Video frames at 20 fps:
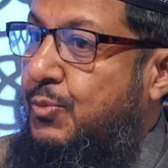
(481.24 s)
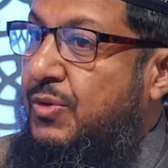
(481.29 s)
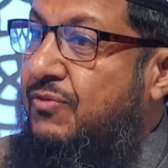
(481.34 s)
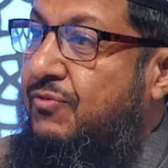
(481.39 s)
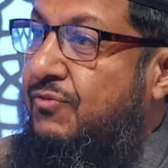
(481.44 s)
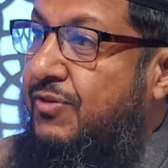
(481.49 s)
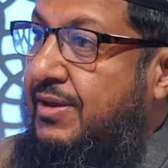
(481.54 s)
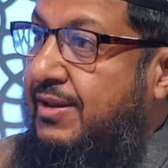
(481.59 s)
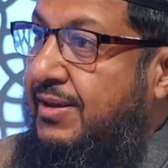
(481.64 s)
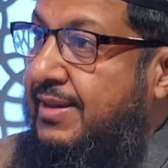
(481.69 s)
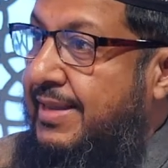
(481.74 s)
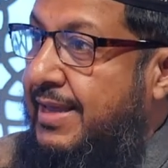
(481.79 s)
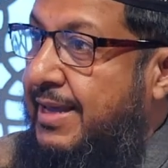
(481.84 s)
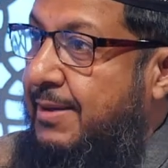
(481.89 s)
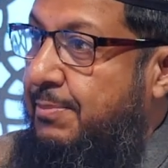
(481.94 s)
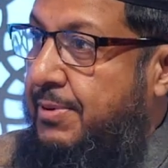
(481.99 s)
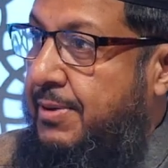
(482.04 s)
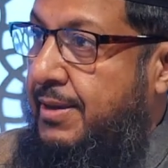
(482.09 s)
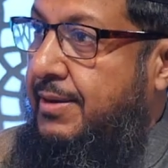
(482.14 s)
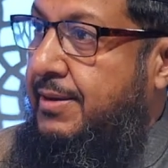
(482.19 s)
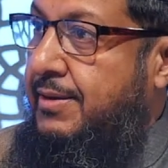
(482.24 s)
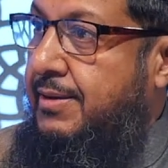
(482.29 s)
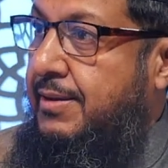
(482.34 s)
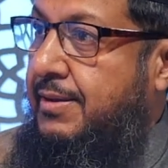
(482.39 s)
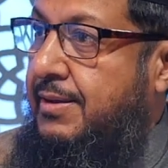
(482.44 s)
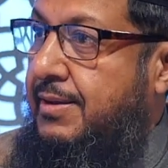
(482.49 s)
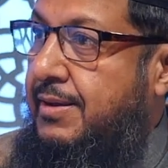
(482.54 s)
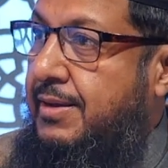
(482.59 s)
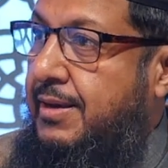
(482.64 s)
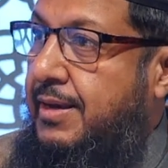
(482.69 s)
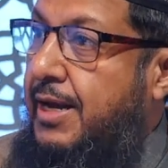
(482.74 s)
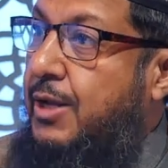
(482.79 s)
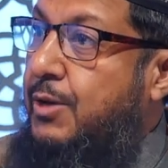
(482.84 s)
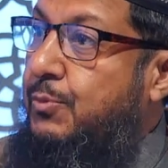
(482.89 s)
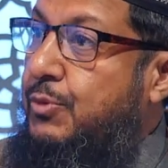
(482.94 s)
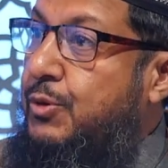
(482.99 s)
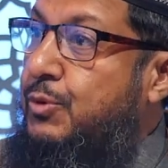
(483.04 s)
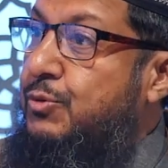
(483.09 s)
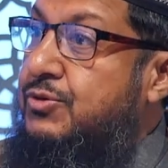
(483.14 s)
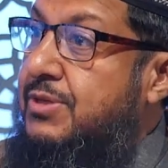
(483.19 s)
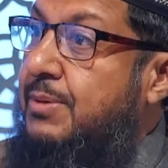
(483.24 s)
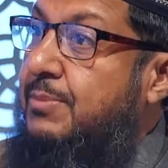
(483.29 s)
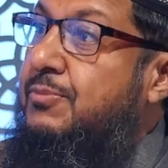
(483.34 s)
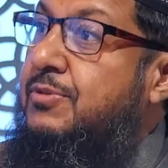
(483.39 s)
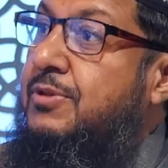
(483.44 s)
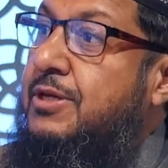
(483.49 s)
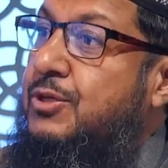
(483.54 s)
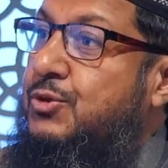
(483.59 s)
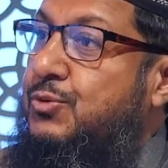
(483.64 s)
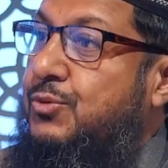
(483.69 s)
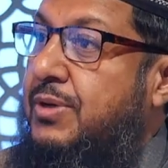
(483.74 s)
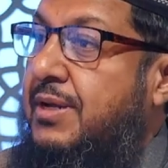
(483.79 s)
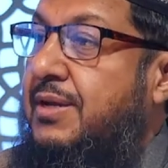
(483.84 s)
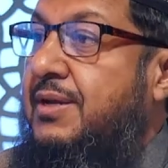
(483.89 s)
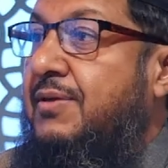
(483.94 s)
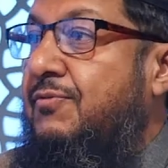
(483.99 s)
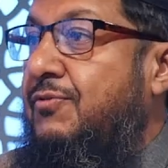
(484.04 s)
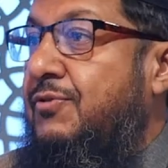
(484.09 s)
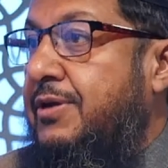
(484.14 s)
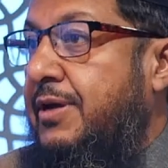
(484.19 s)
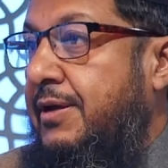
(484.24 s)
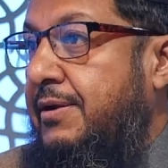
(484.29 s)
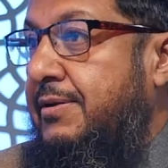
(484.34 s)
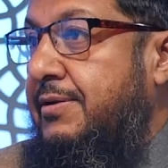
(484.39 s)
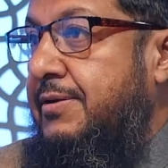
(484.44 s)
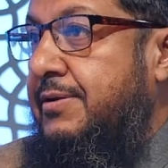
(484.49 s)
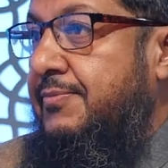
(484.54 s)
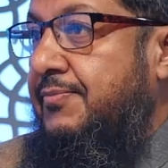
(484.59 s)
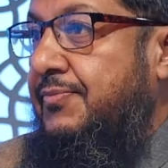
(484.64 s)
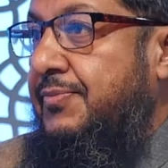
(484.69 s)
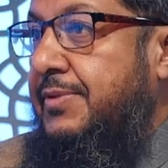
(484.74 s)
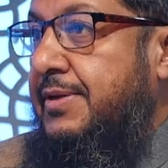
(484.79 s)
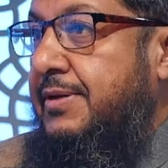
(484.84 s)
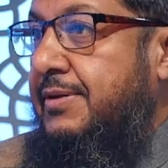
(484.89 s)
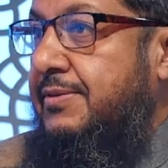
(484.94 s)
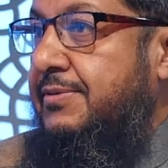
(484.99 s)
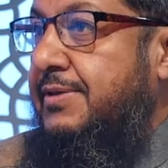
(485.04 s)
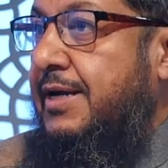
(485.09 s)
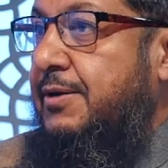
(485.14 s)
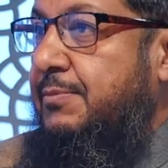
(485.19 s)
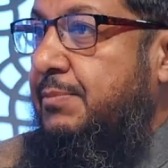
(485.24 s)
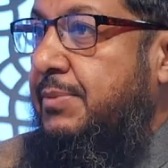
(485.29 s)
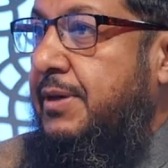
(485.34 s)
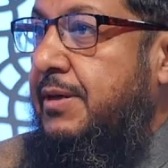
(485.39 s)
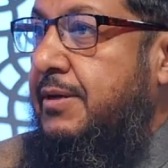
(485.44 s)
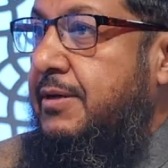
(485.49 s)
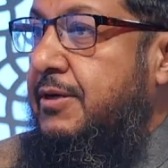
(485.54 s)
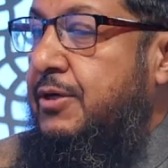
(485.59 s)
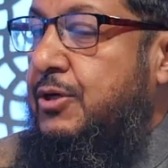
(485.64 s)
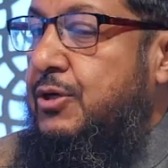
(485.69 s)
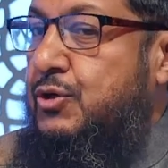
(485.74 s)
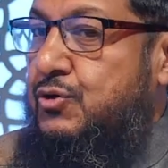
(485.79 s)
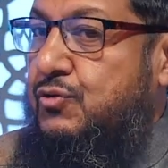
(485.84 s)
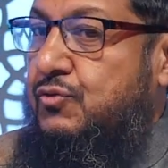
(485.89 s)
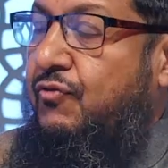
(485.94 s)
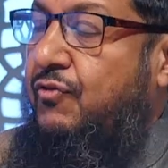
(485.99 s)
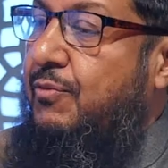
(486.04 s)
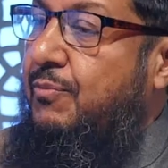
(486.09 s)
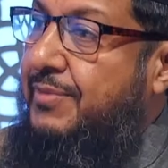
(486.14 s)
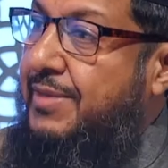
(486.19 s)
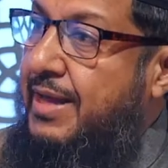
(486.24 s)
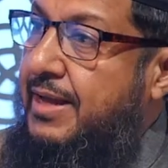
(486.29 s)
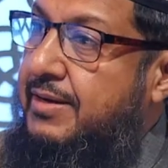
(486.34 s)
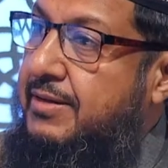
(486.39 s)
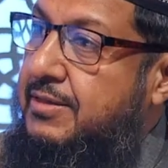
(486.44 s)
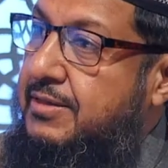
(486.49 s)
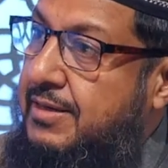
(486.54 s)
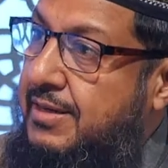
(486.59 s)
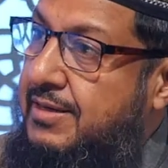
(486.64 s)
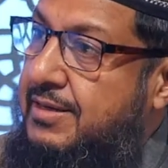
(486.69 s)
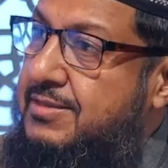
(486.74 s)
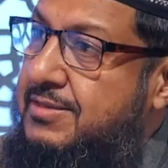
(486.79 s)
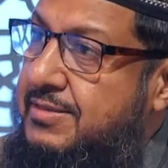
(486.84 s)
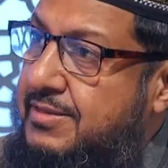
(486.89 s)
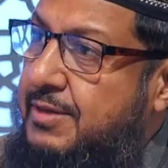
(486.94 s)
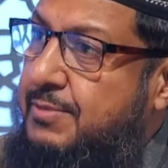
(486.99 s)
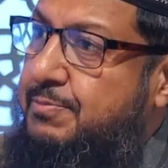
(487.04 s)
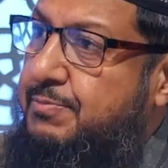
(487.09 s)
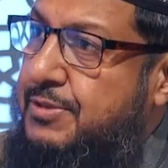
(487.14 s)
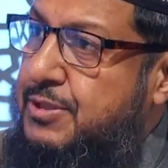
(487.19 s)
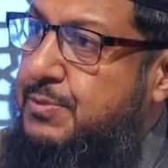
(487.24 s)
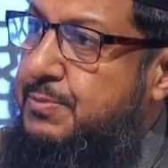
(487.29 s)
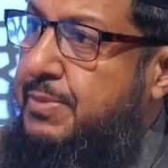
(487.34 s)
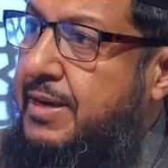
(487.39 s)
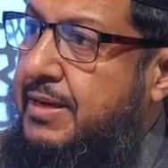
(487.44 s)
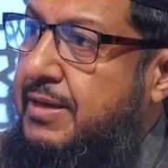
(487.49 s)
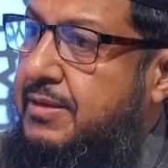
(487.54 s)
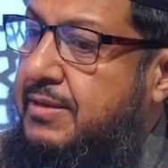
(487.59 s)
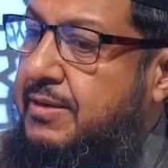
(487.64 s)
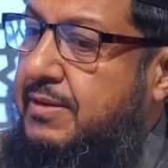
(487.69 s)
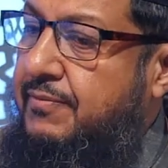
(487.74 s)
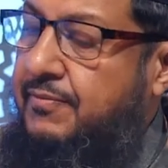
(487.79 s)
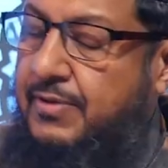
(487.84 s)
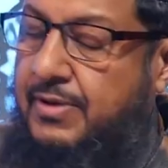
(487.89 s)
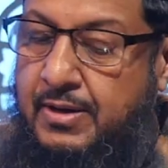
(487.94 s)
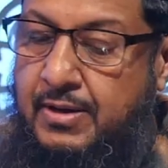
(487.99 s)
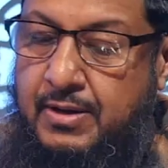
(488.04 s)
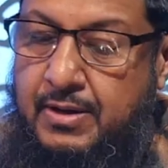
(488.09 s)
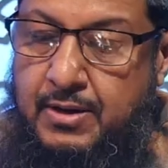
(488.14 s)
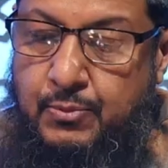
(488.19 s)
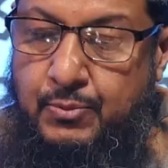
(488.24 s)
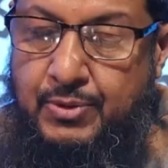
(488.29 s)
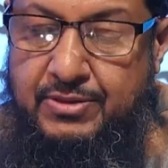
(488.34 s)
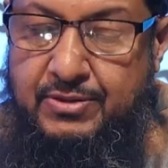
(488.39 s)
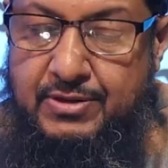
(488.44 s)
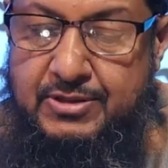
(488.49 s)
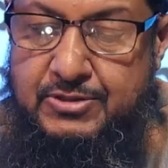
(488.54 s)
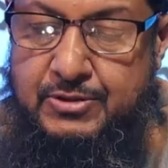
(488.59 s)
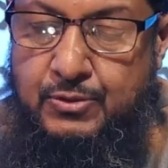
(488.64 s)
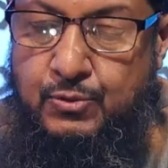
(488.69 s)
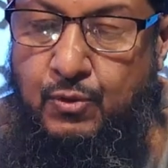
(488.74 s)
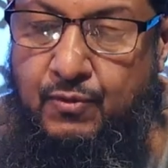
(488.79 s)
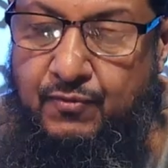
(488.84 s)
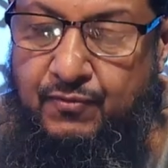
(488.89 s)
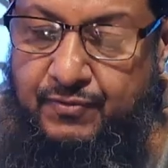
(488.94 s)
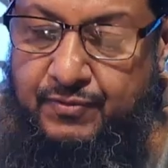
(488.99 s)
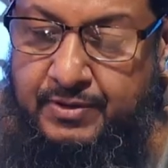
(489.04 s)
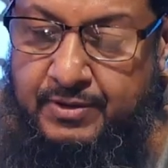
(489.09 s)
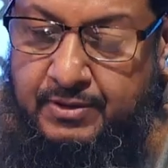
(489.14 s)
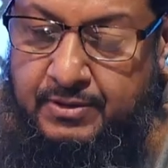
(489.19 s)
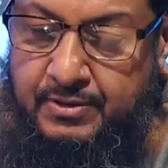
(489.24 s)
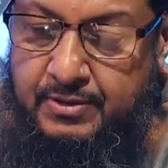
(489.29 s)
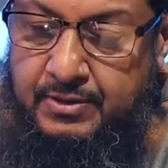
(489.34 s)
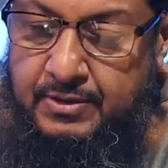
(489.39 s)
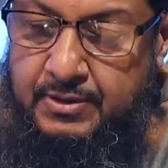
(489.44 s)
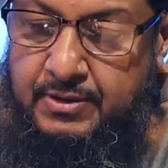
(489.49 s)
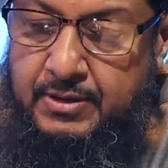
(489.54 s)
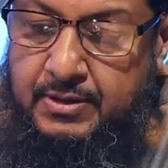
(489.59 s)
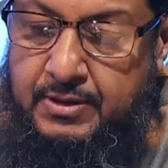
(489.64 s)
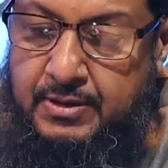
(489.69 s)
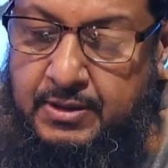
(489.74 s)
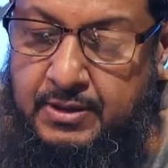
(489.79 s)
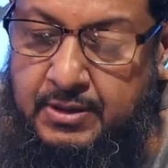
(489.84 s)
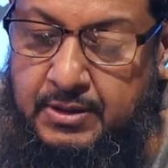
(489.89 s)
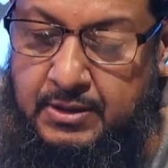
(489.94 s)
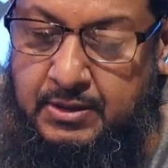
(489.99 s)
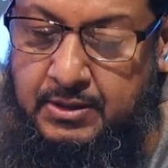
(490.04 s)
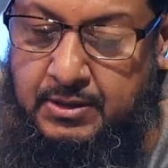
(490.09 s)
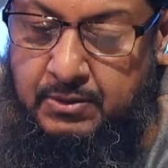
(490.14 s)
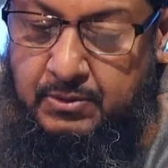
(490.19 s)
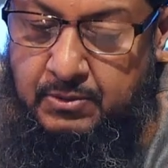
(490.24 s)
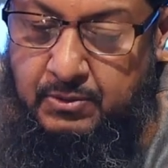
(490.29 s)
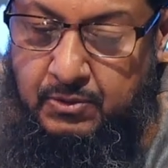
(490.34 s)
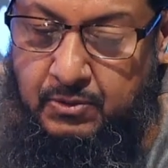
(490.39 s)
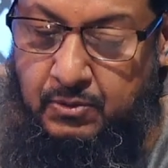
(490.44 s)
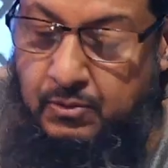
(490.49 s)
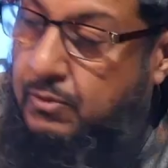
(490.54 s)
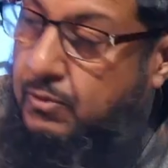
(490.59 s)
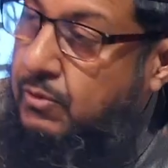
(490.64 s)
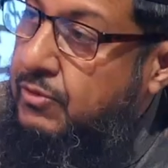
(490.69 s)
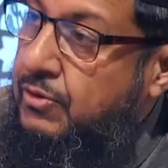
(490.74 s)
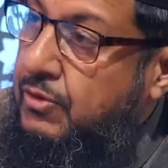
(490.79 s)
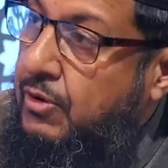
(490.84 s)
we feel their pain and we do something to alleviate that pain. So from that holistic perspective, whether it's an orphan or